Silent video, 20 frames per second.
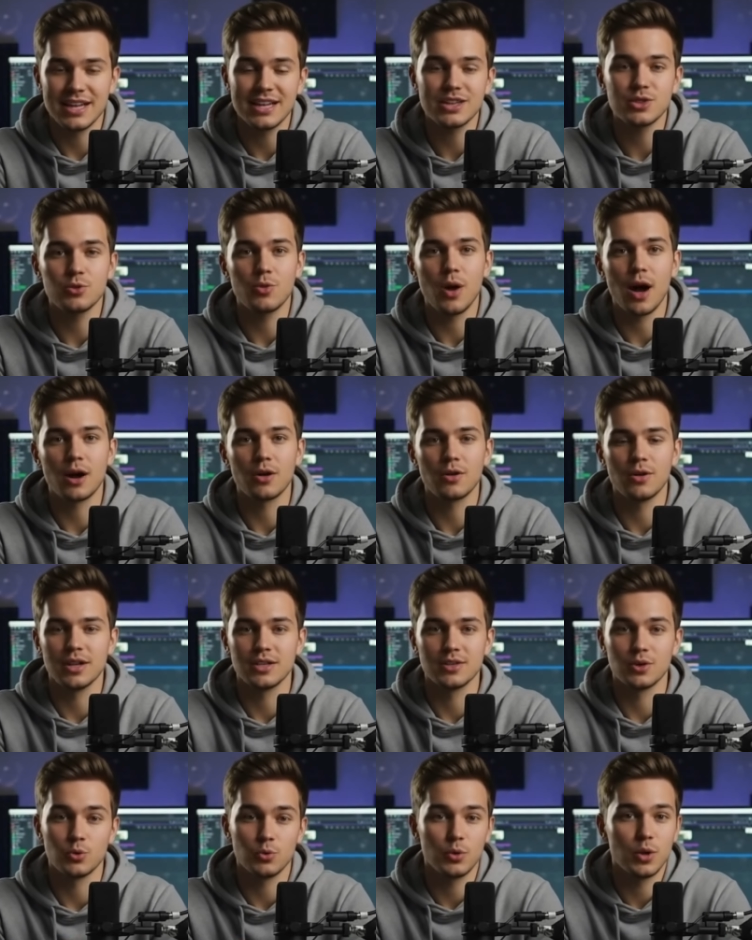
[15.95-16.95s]
each model
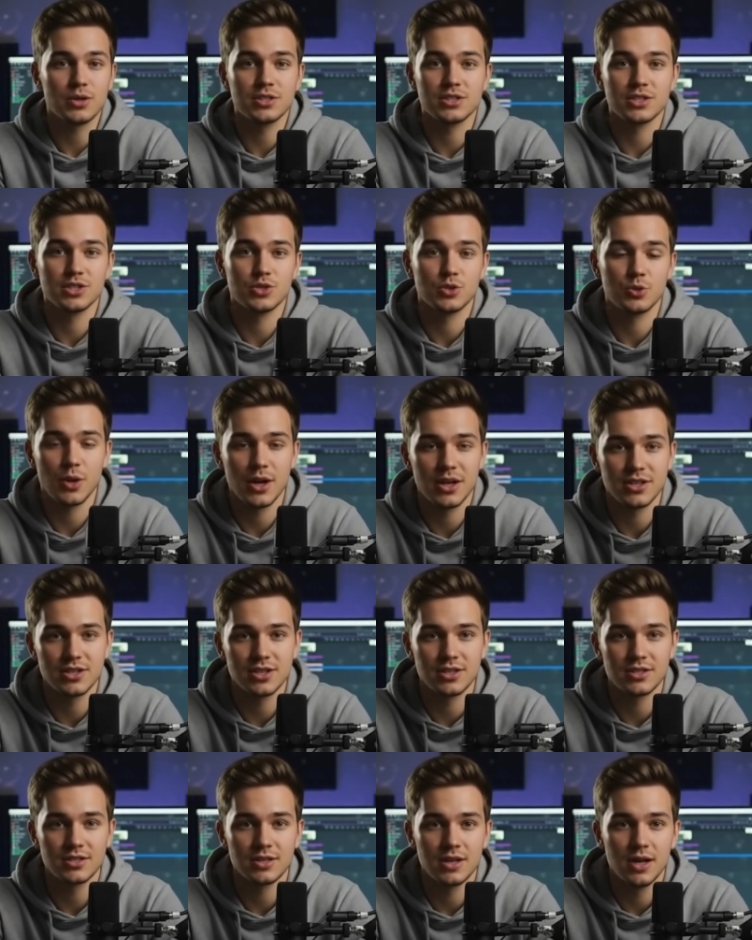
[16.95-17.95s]
into real
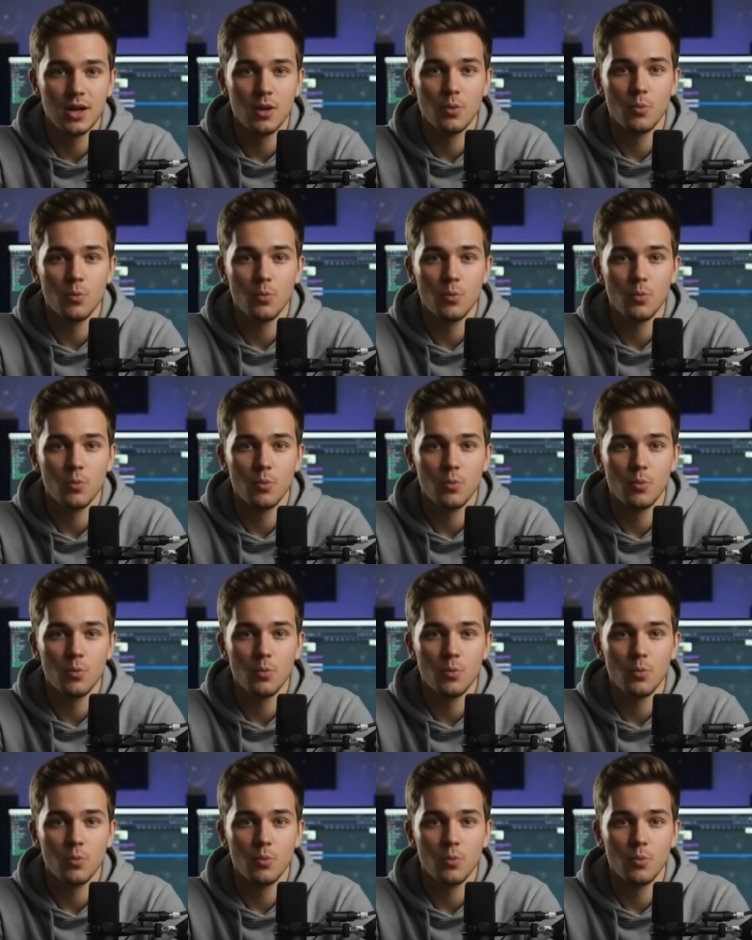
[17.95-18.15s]
situations,